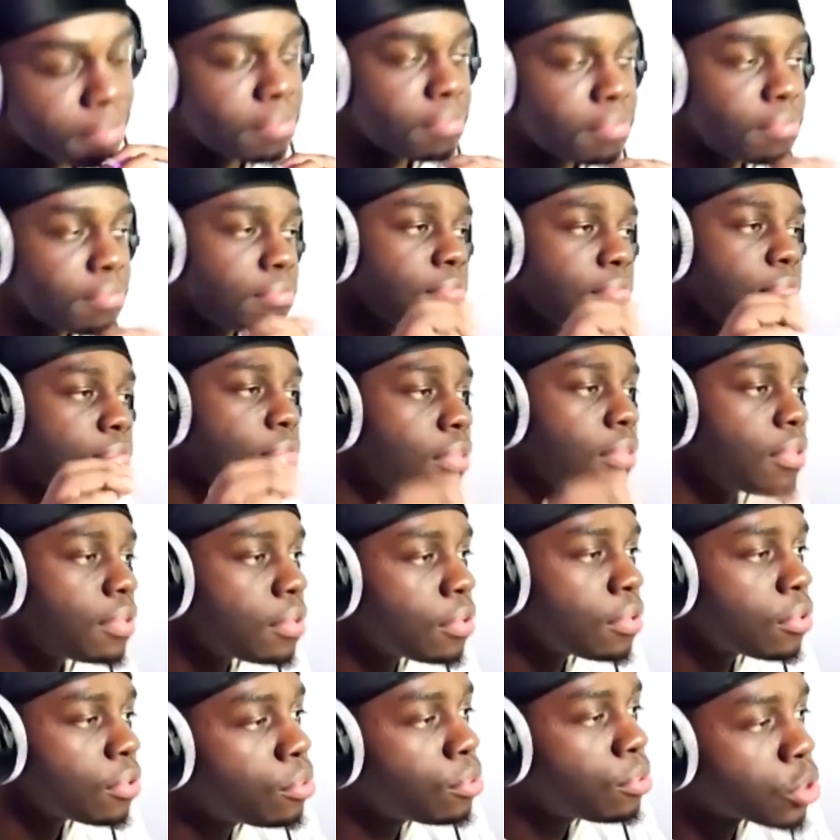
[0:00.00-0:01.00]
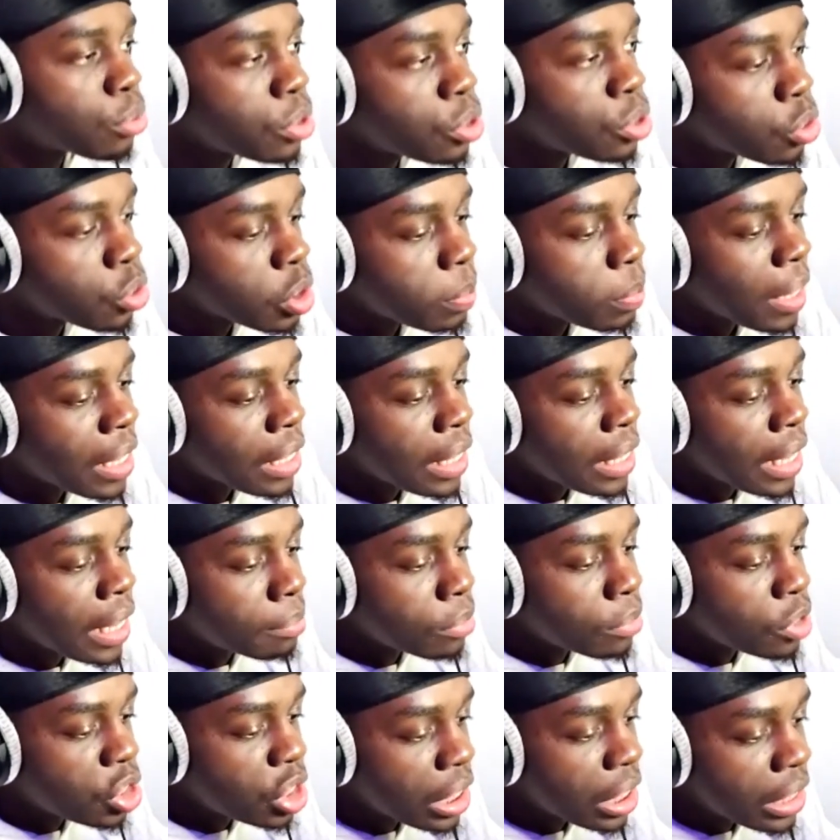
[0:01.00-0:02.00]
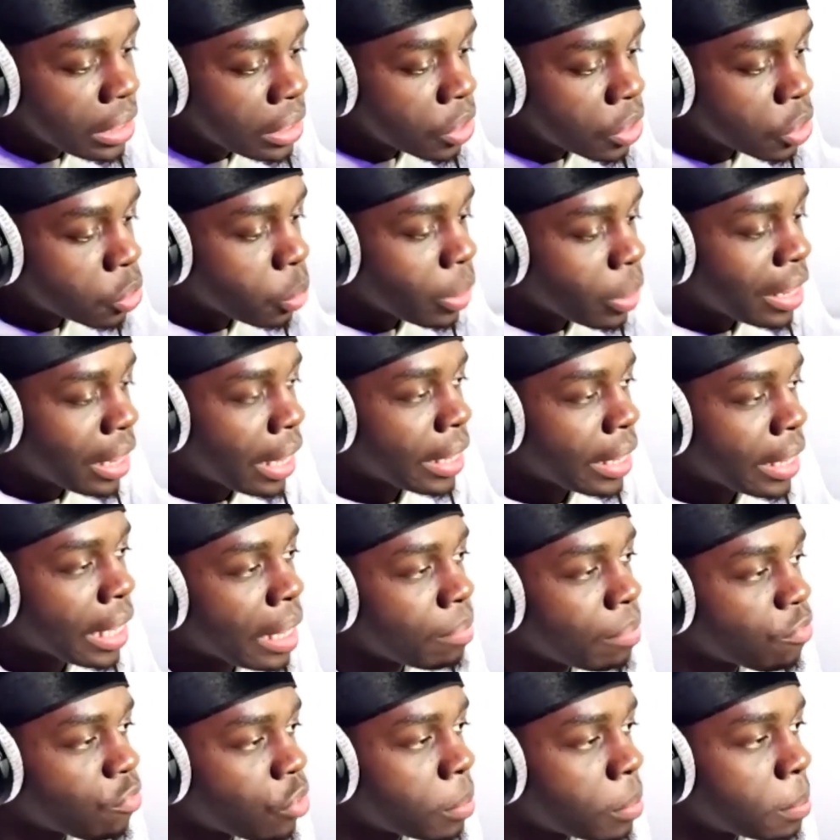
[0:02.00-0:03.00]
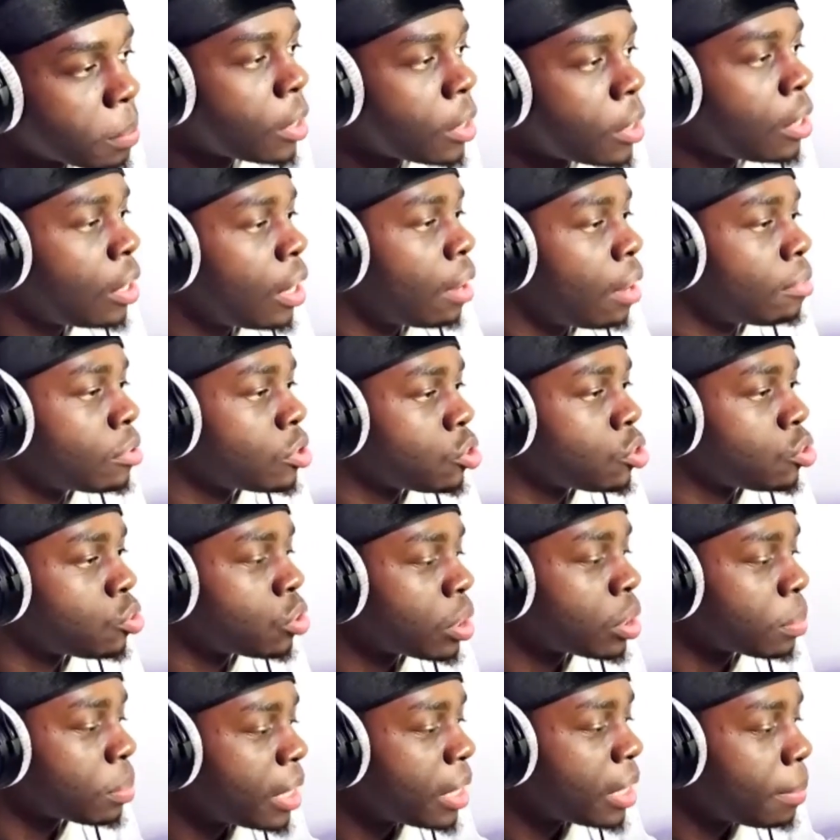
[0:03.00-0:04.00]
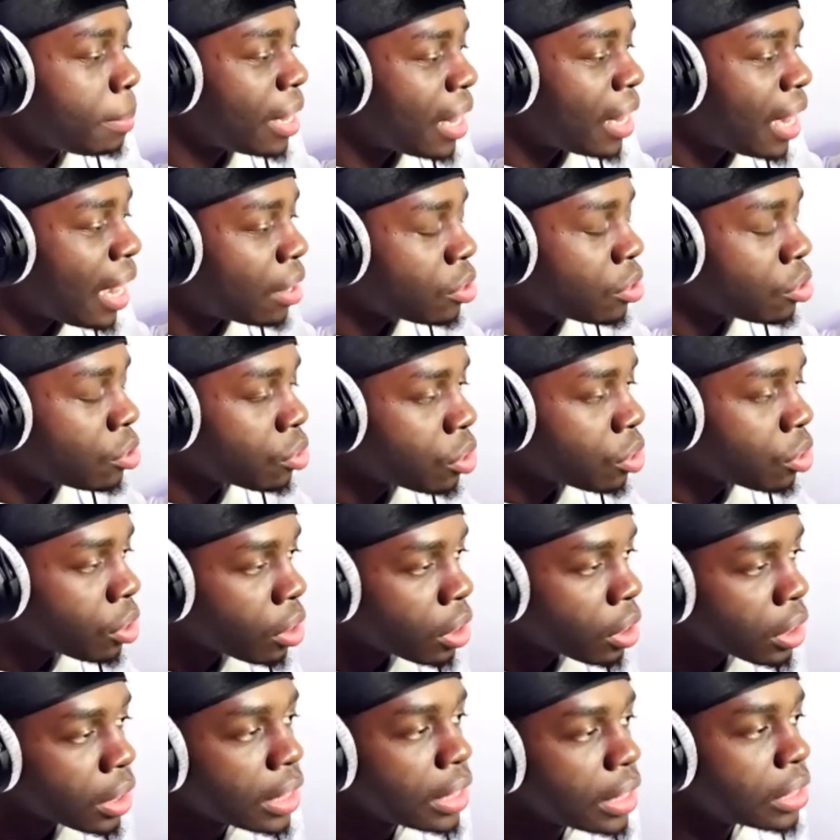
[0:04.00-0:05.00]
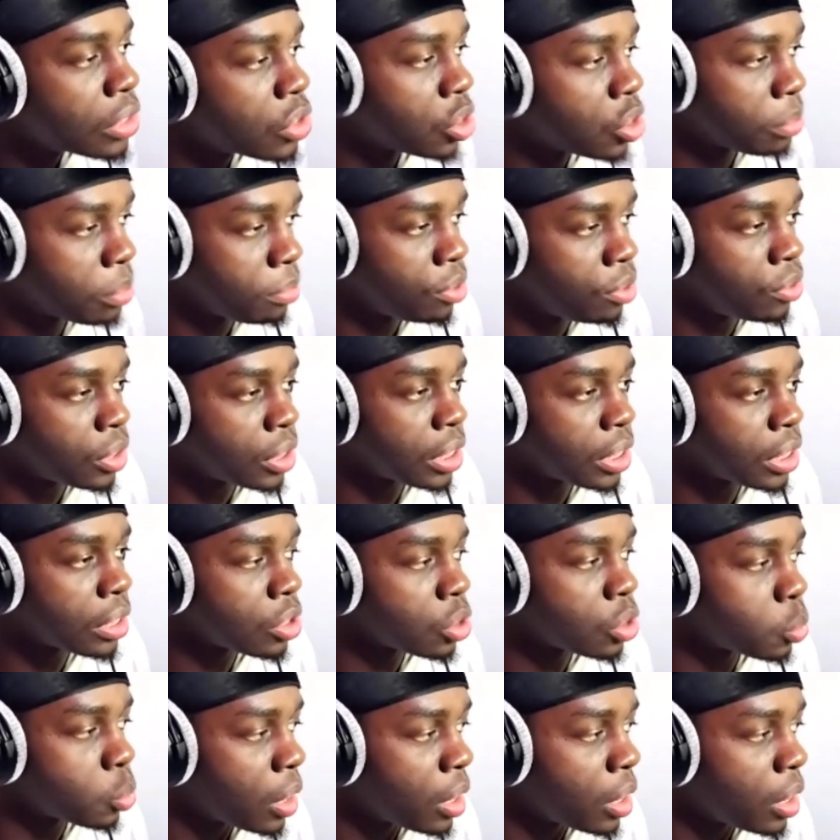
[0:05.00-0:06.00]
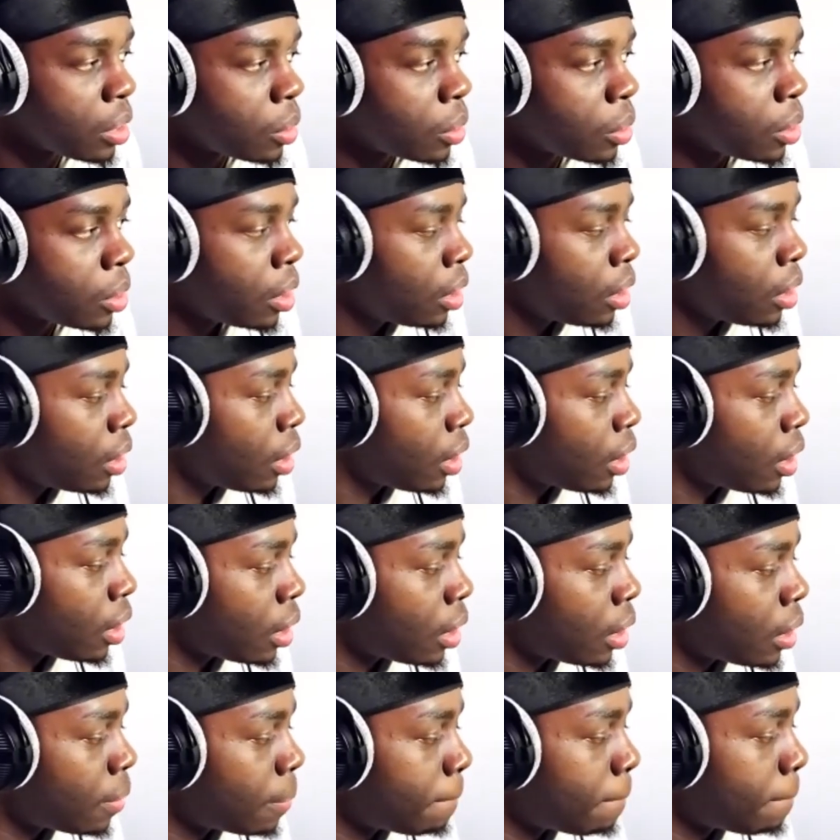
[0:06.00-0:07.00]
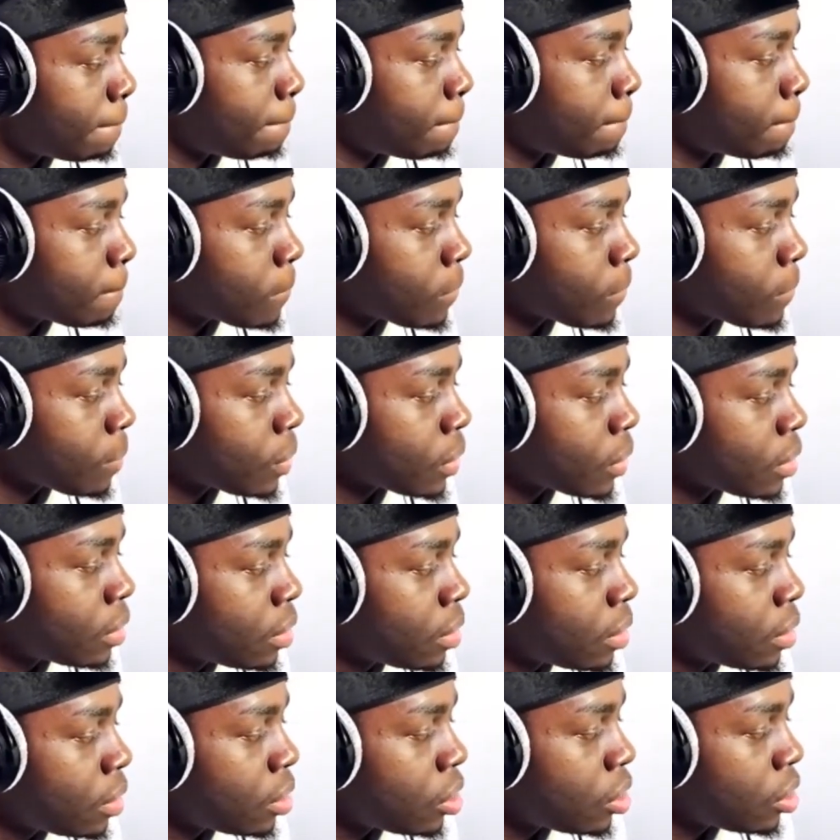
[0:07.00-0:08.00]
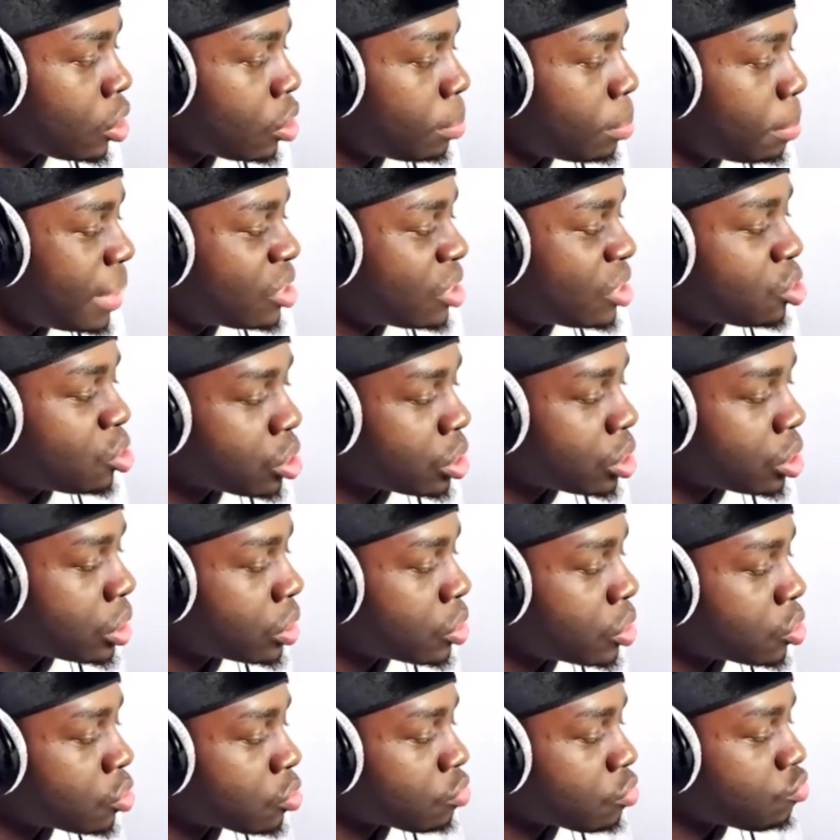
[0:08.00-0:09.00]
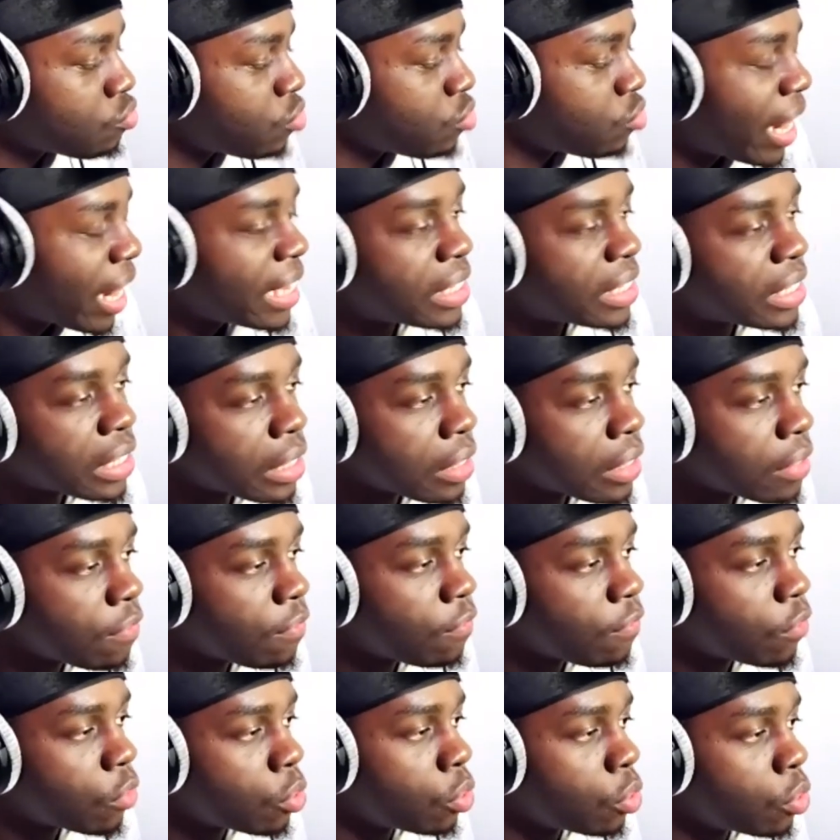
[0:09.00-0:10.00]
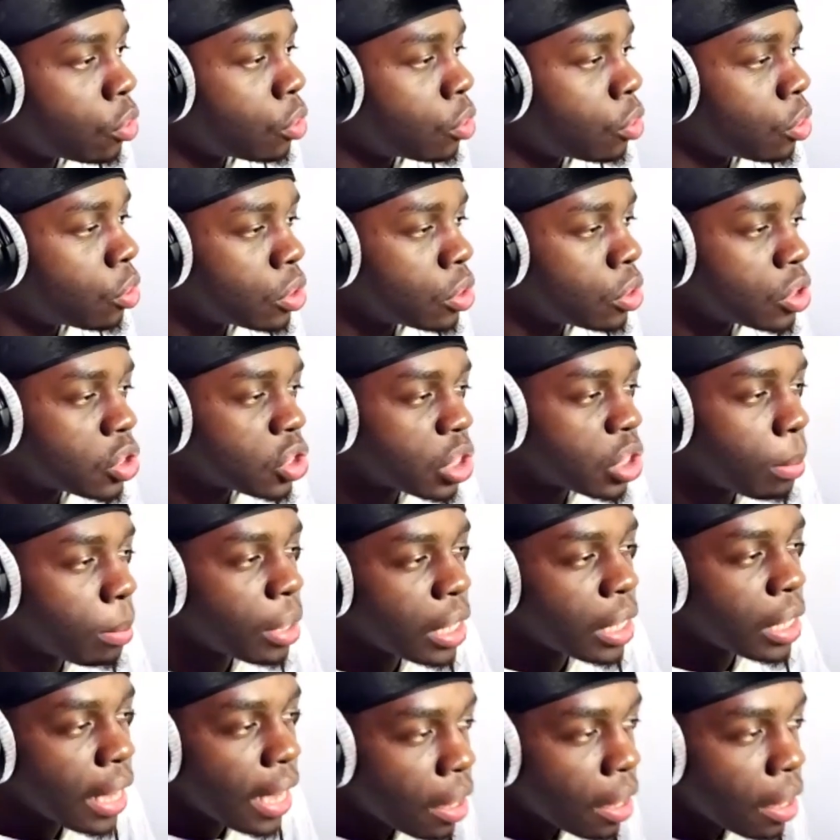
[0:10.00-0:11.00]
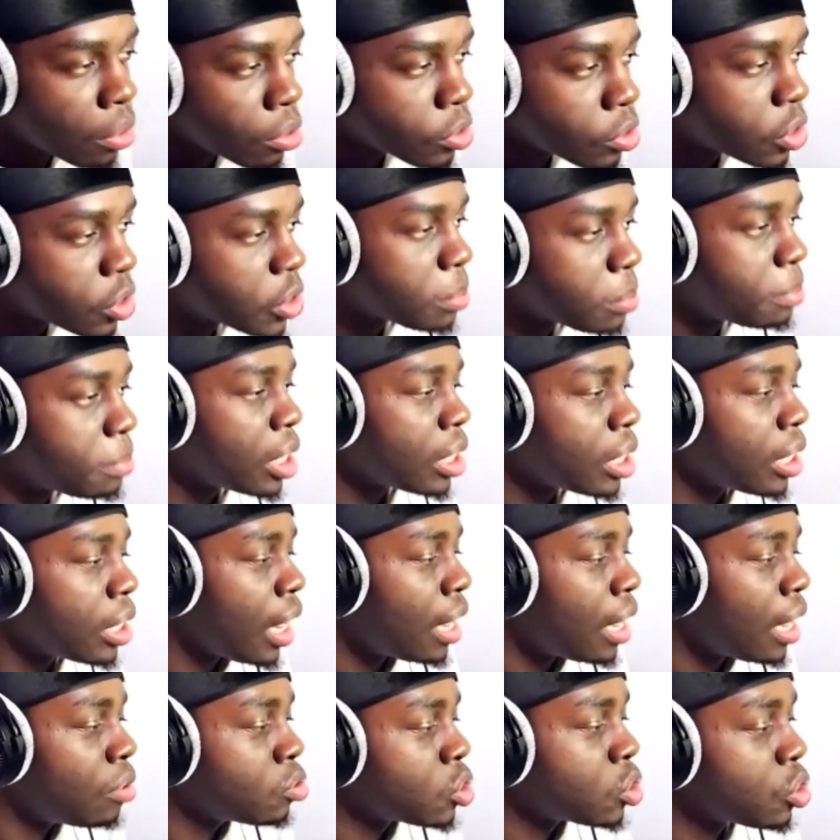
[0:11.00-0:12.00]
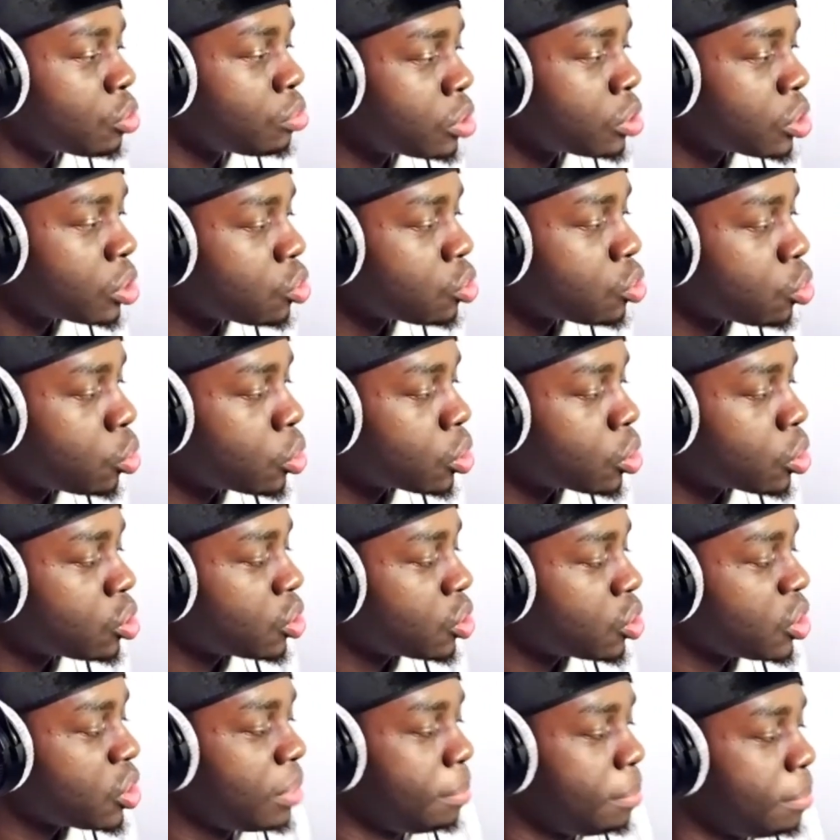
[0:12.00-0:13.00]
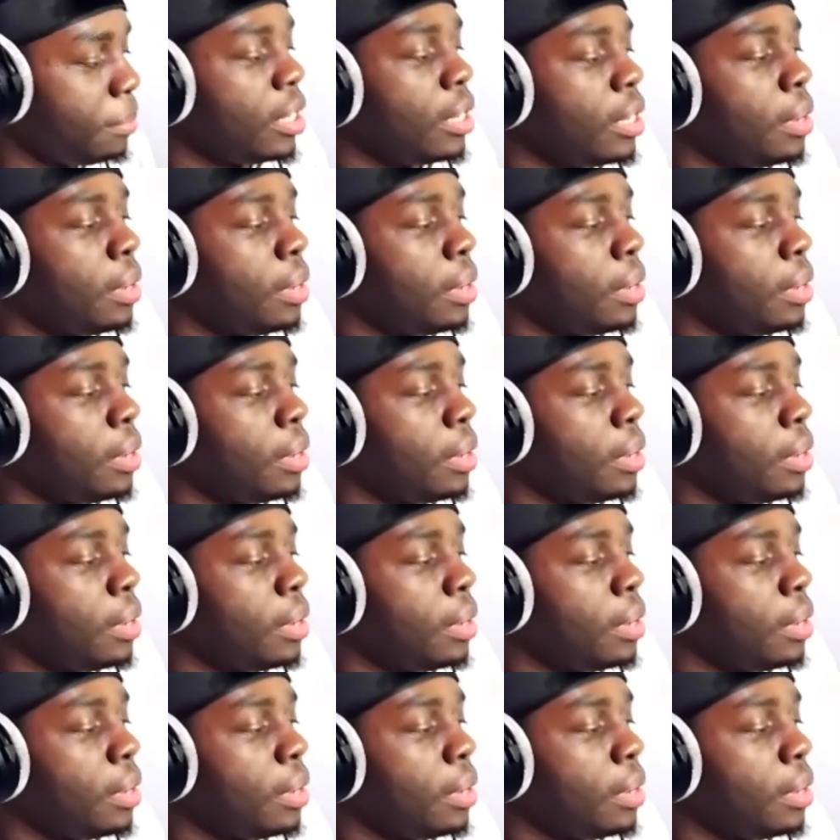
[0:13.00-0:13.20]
Cool. So we talked about the name Chinz, where that came from. I want to talk a bit about how you got into music as well. Um, You mentioned writing for someone else, but I also want to talk just simply about